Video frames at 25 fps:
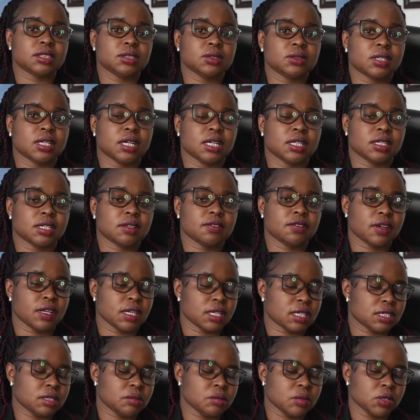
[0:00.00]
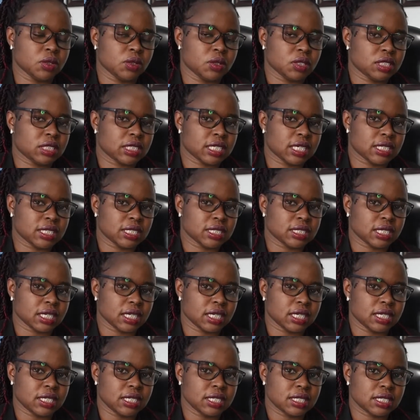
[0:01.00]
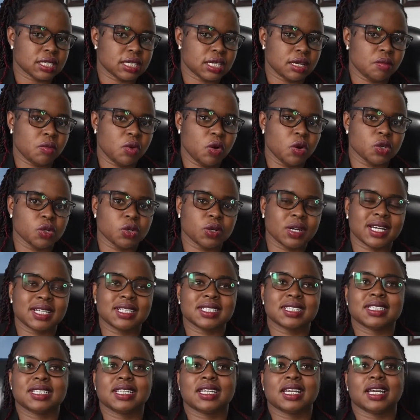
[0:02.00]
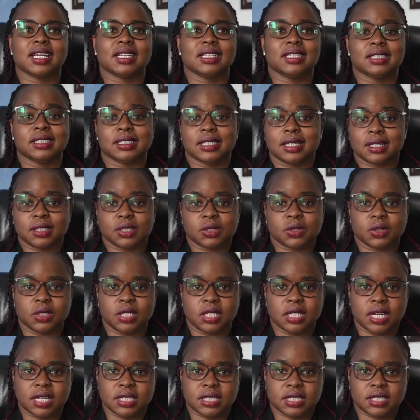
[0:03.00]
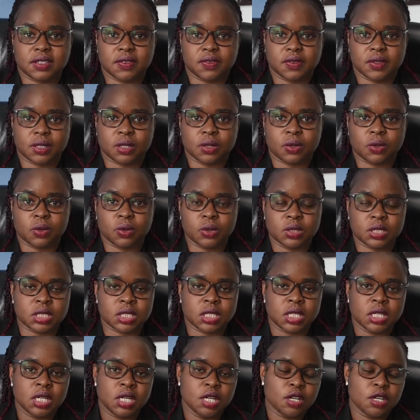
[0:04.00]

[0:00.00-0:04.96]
you can file criminal charges against them, or you can seek an injunction in a civil court